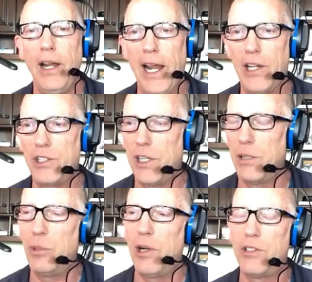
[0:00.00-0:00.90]

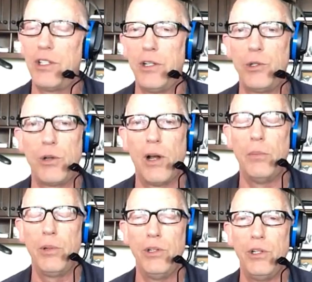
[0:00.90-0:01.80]
asking President
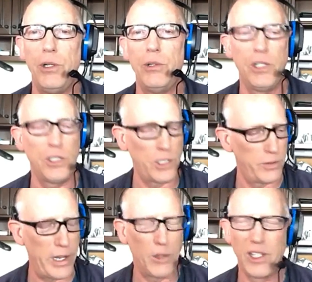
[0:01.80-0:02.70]
Trump, "Do you
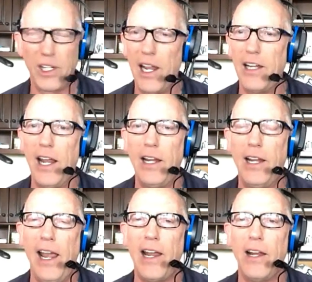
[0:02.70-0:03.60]
disavow the
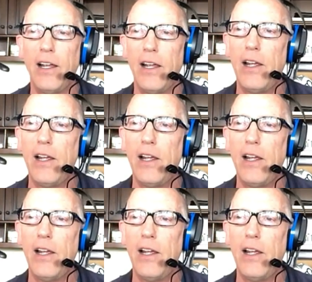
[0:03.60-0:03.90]
KKK?"